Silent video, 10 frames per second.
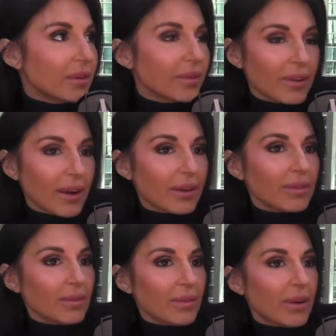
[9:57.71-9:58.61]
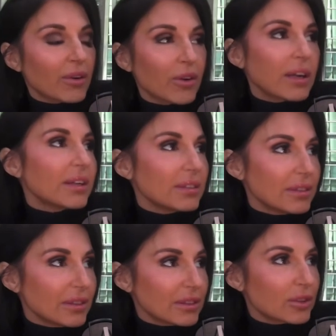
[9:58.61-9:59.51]
Like, cricket
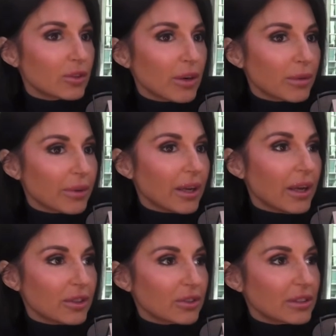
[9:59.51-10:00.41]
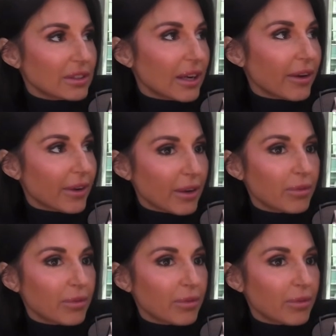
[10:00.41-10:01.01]
is an incredibly interesting area.